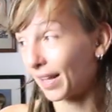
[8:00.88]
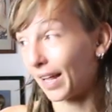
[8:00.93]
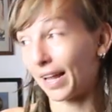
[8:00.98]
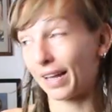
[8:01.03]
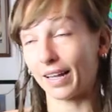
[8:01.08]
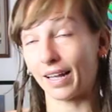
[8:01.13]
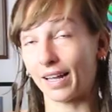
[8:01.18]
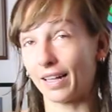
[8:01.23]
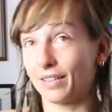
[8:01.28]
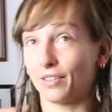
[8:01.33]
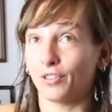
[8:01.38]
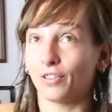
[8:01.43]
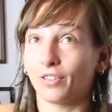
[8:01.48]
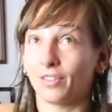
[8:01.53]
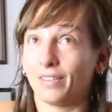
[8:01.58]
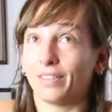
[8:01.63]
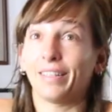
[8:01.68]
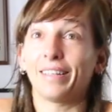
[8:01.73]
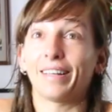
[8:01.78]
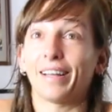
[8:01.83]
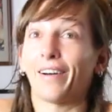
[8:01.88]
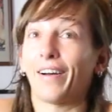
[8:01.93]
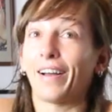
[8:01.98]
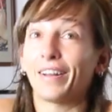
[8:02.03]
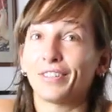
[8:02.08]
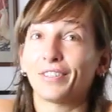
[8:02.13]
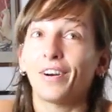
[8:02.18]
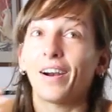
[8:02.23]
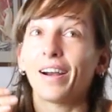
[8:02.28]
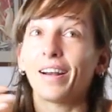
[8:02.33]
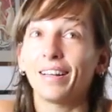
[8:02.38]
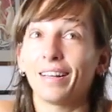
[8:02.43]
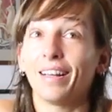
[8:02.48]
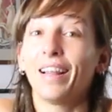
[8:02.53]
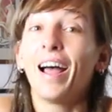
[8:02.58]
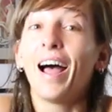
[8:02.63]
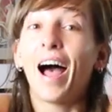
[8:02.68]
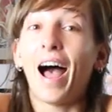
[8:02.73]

Like I just, you know, I try to.